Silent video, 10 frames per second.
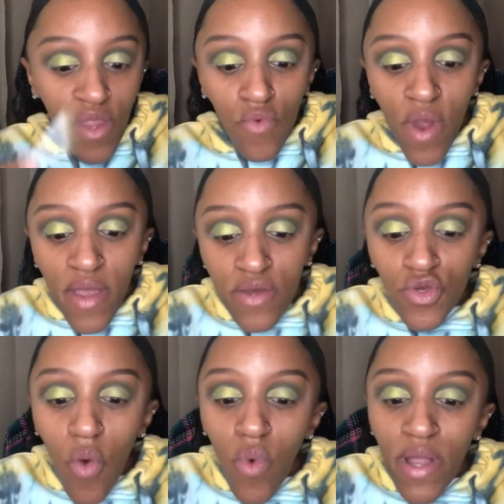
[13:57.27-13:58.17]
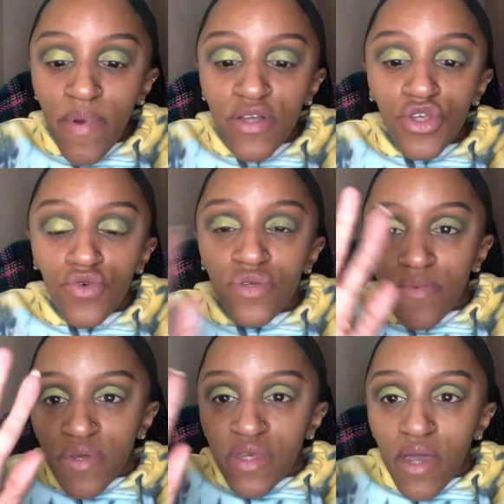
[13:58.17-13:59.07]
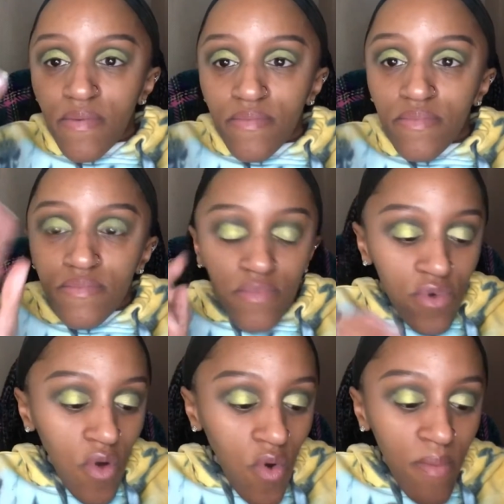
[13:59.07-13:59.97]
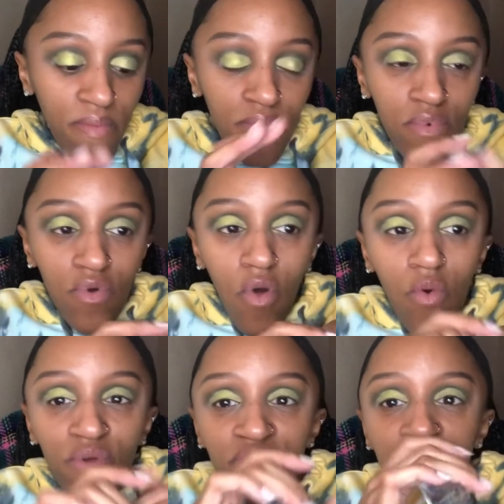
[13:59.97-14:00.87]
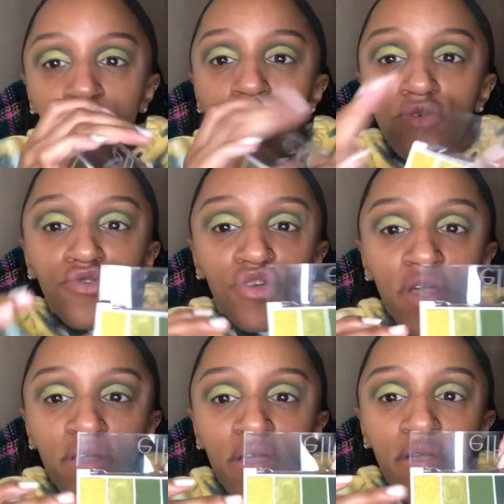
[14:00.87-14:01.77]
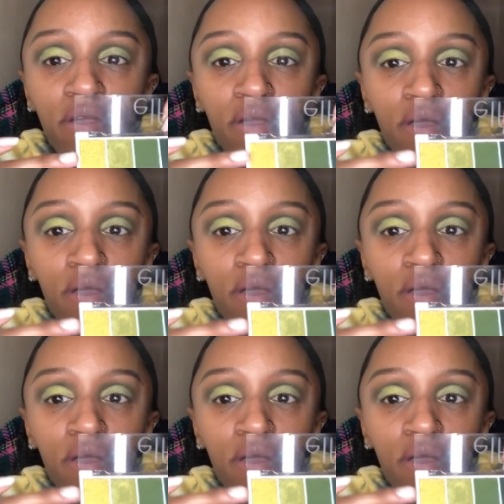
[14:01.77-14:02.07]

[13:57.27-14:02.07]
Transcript: Right? So what I'm going to do is I'm going to go in with this other shade here.